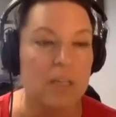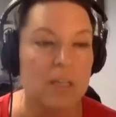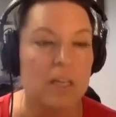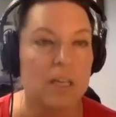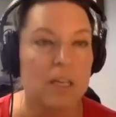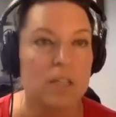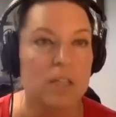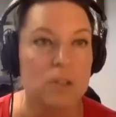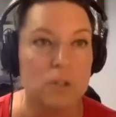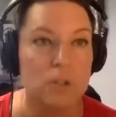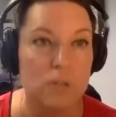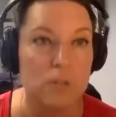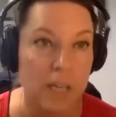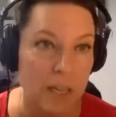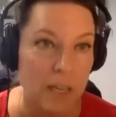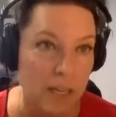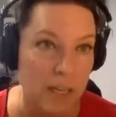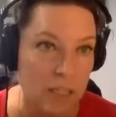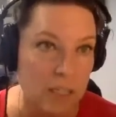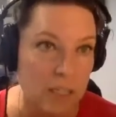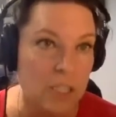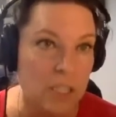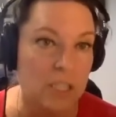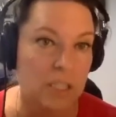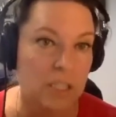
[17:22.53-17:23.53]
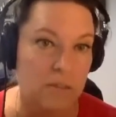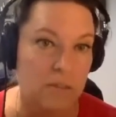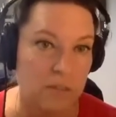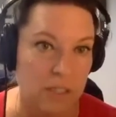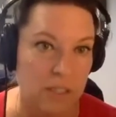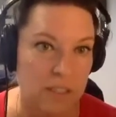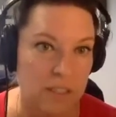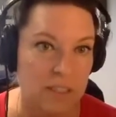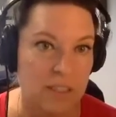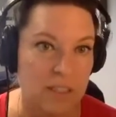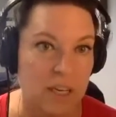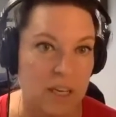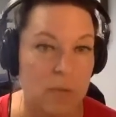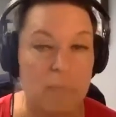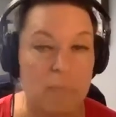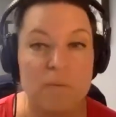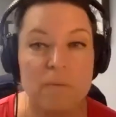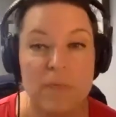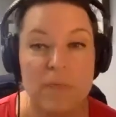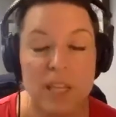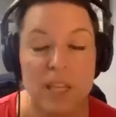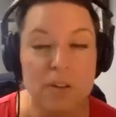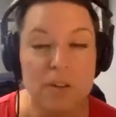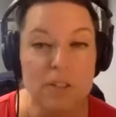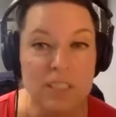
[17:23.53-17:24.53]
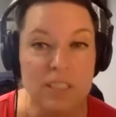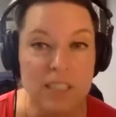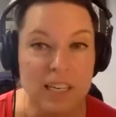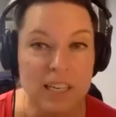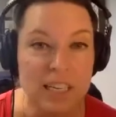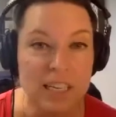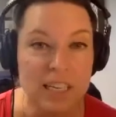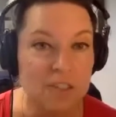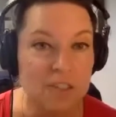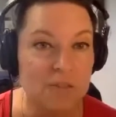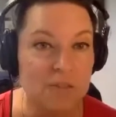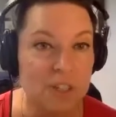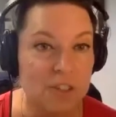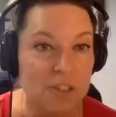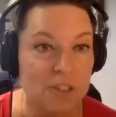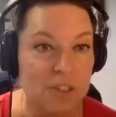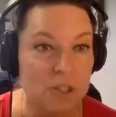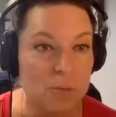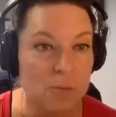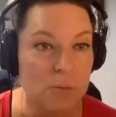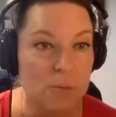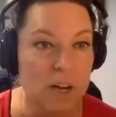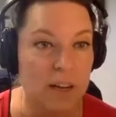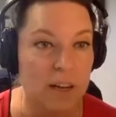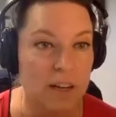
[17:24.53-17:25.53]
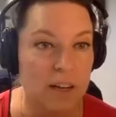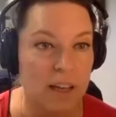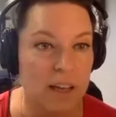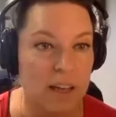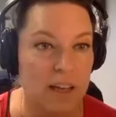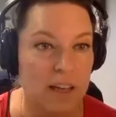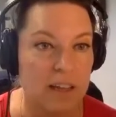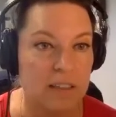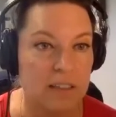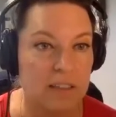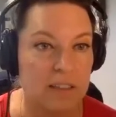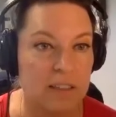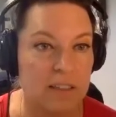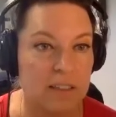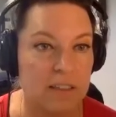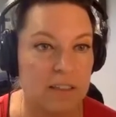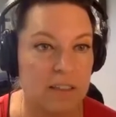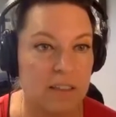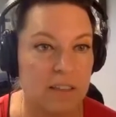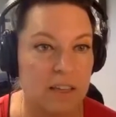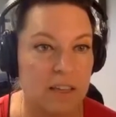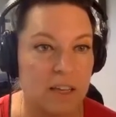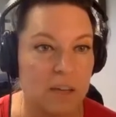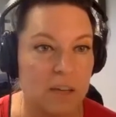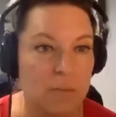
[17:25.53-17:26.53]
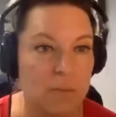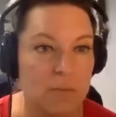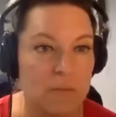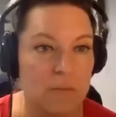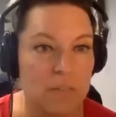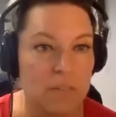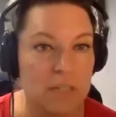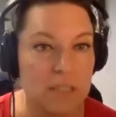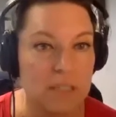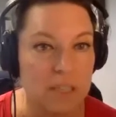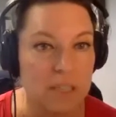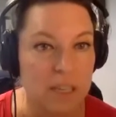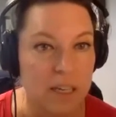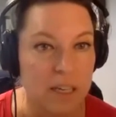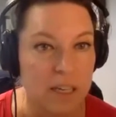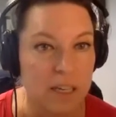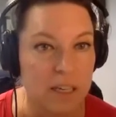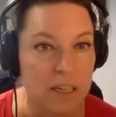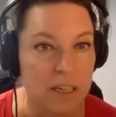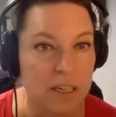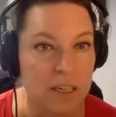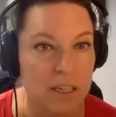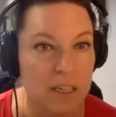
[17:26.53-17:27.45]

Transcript: And you can shift it some. There's an interview on your podcast, Yishan,